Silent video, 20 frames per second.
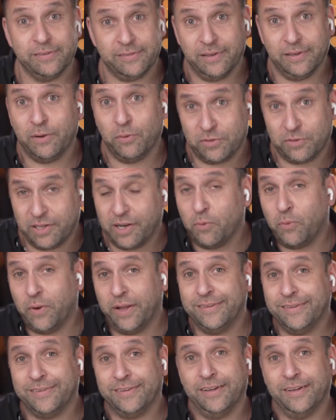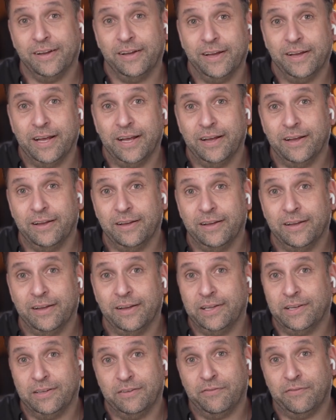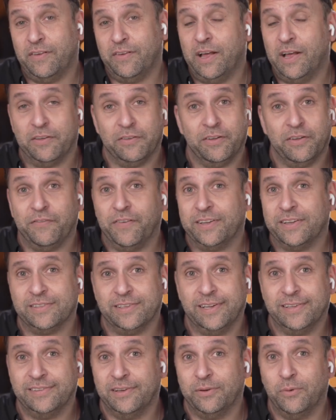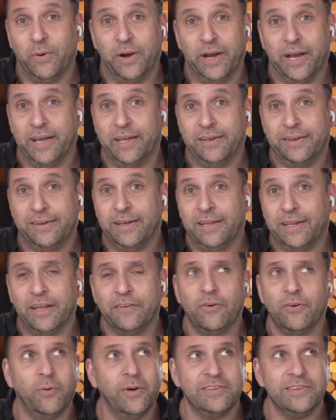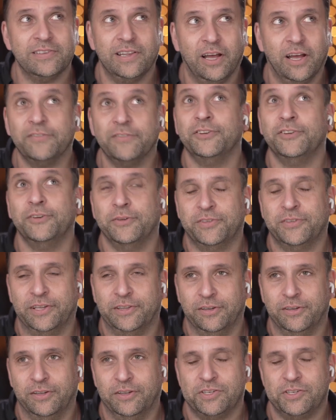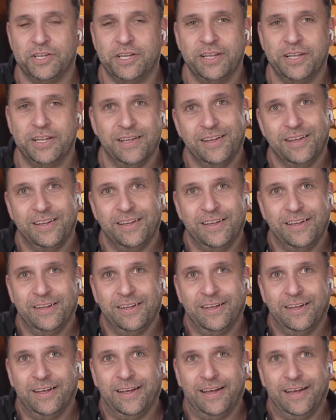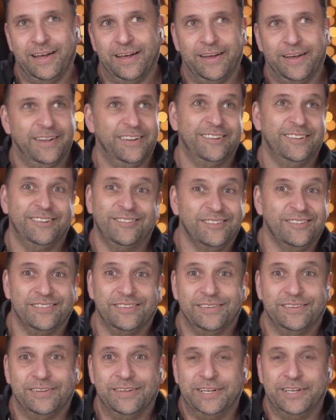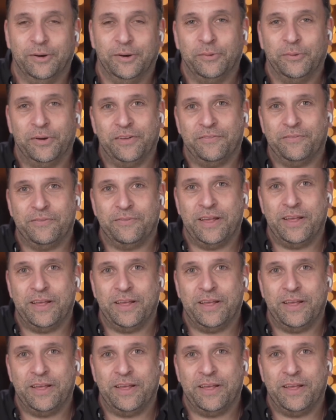It certainly went in a fascinating way. And I've always loved new technology, and you know,